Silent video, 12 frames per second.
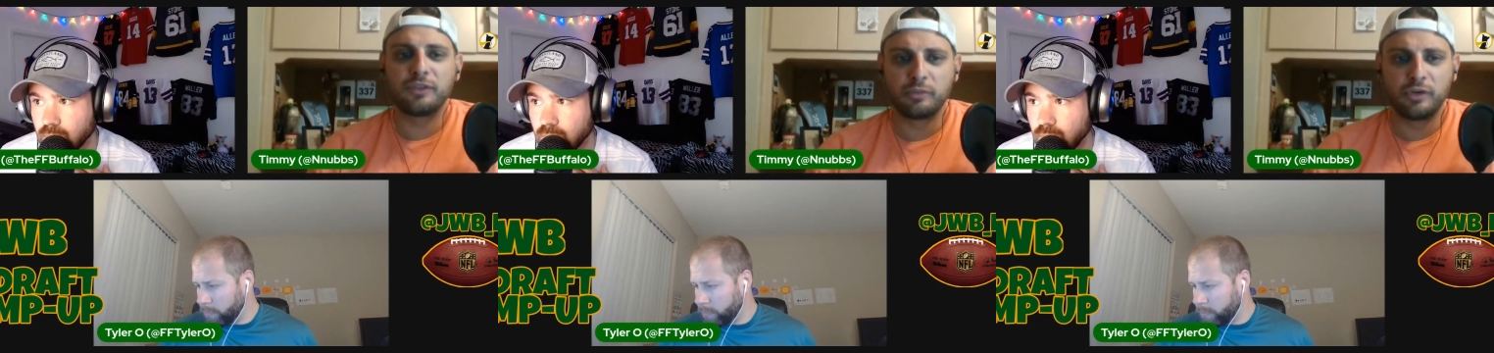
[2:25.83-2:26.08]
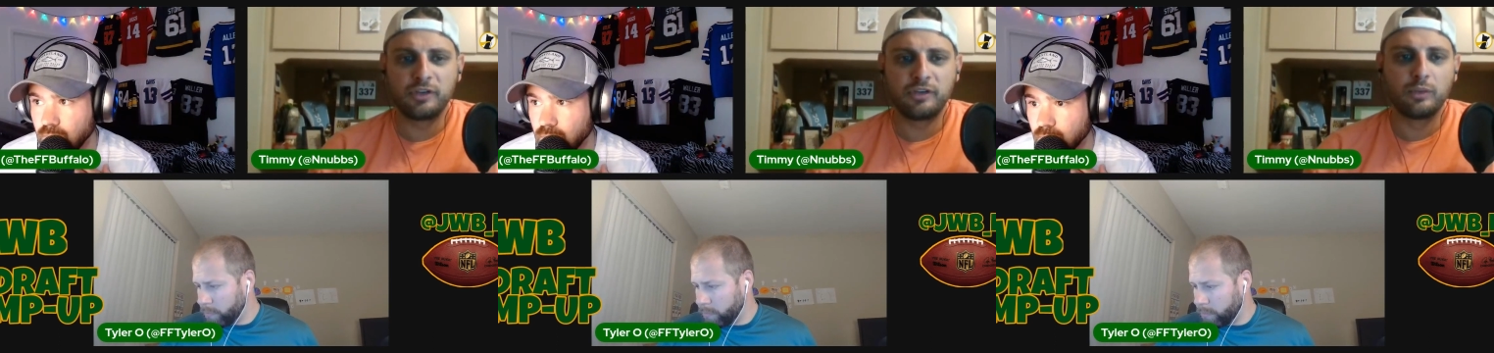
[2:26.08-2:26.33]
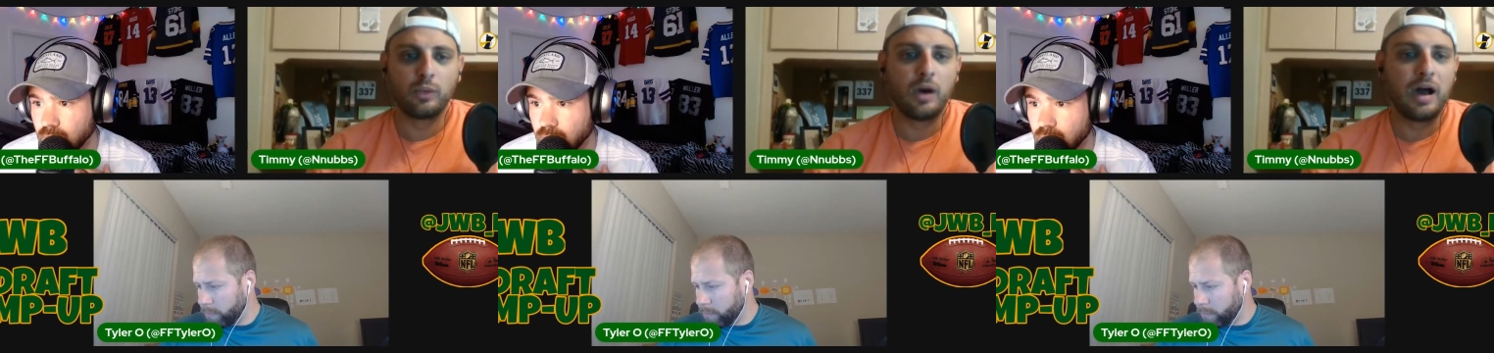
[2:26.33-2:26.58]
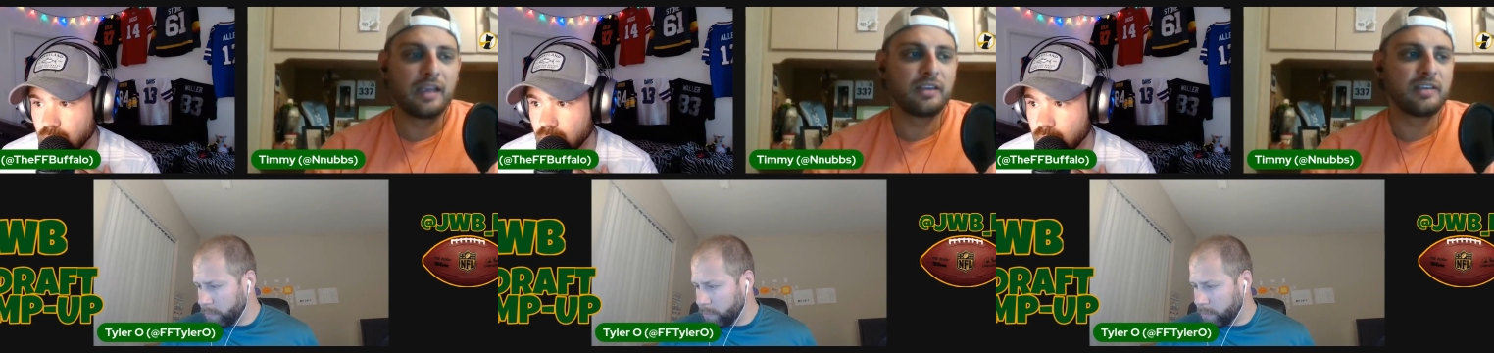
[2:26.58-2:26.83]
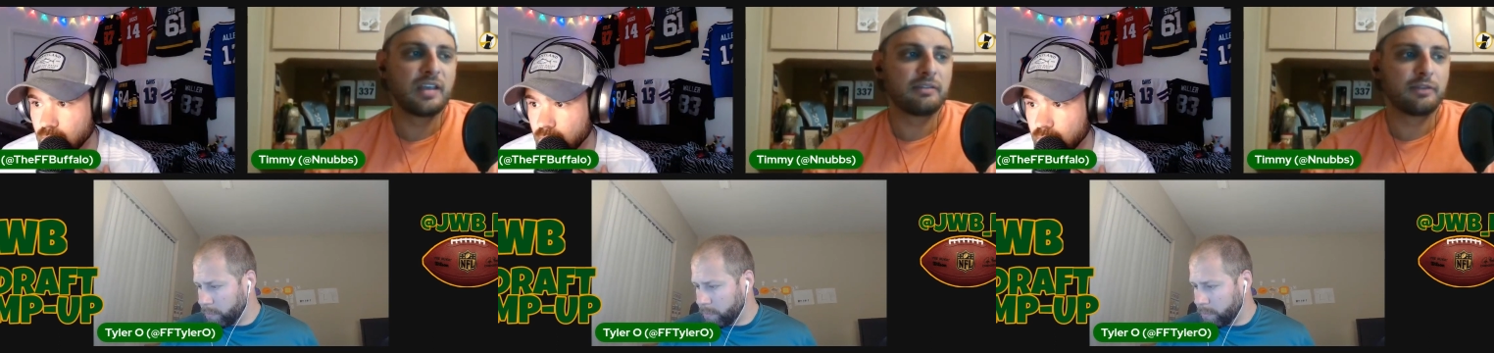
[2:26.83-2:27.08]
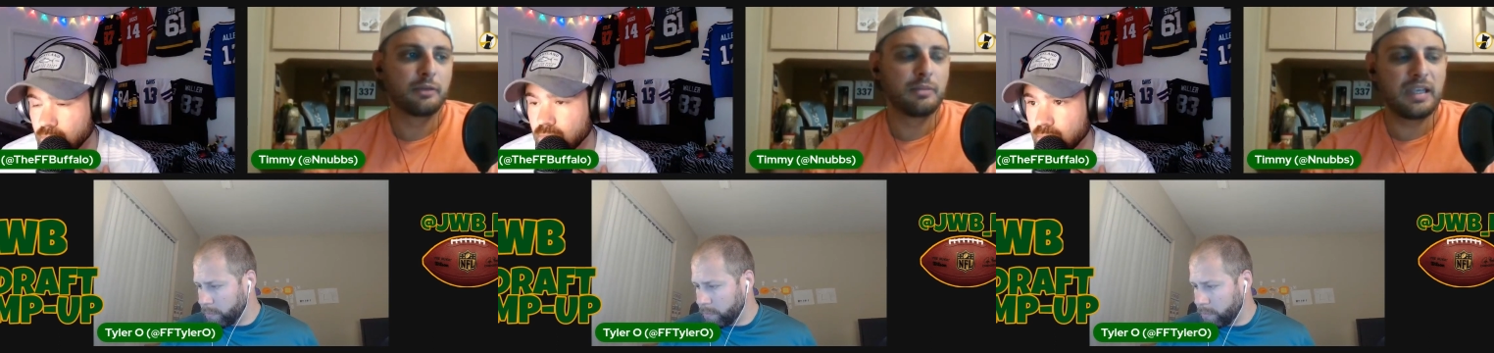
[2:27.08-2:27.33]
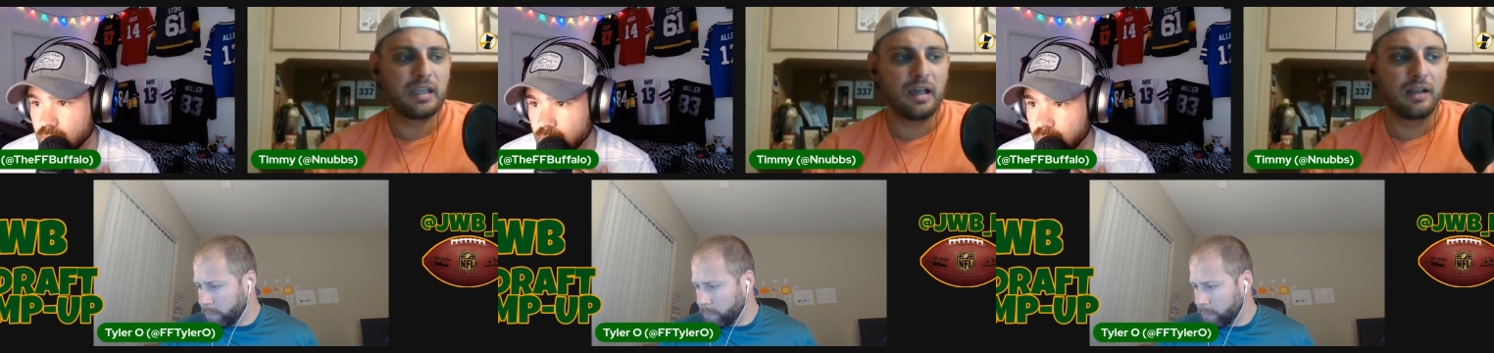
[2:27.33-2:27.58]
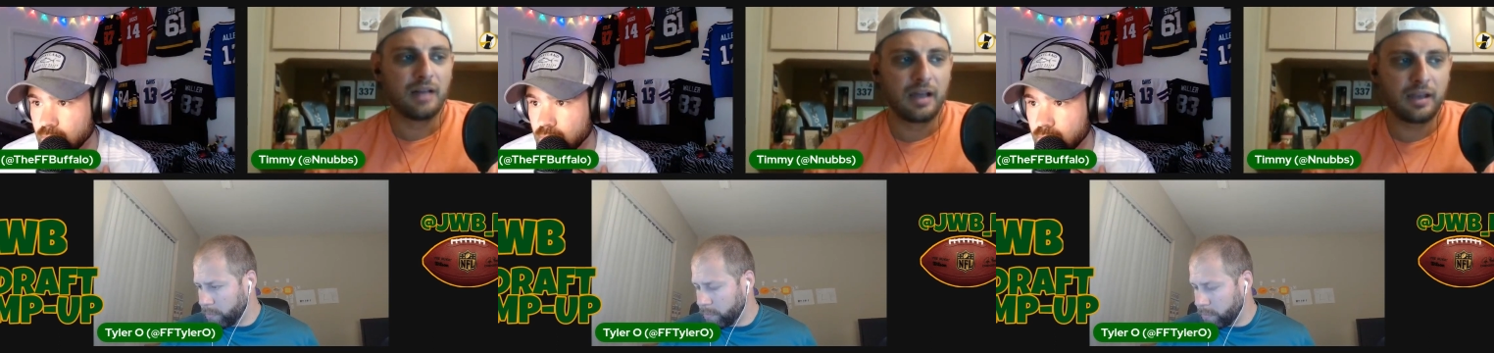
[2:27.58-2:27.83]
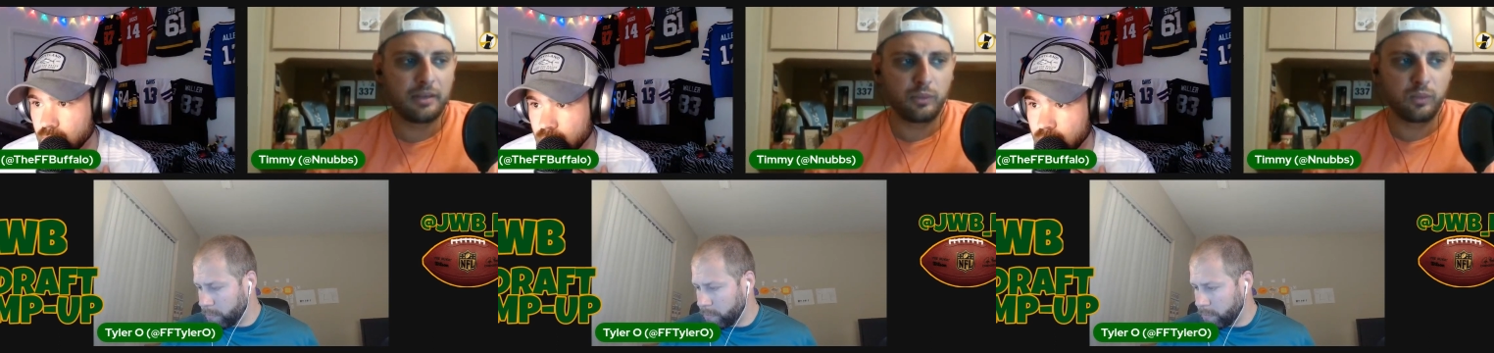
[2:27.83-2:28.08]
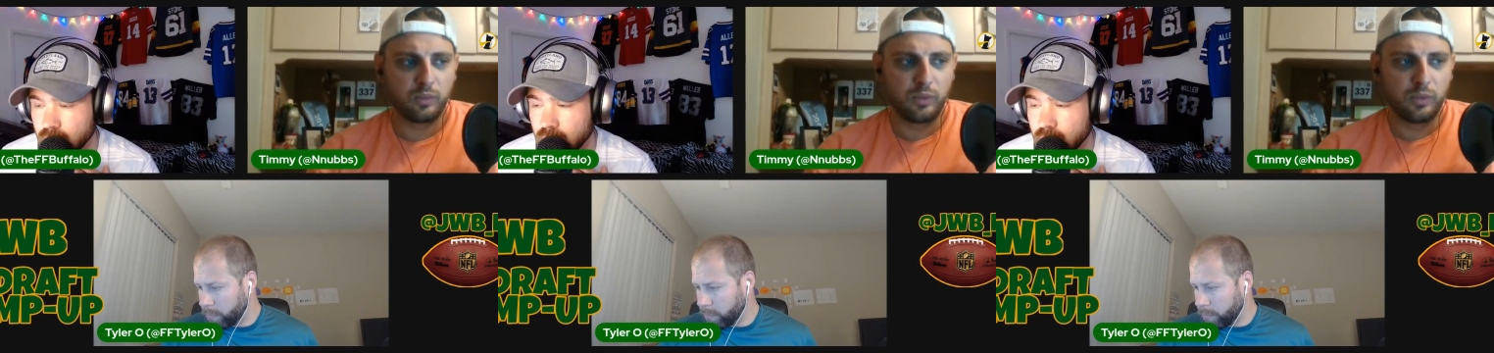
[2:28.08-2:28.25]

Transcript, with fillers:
Speaker 1: reasons why. Is that for me, a lot of the the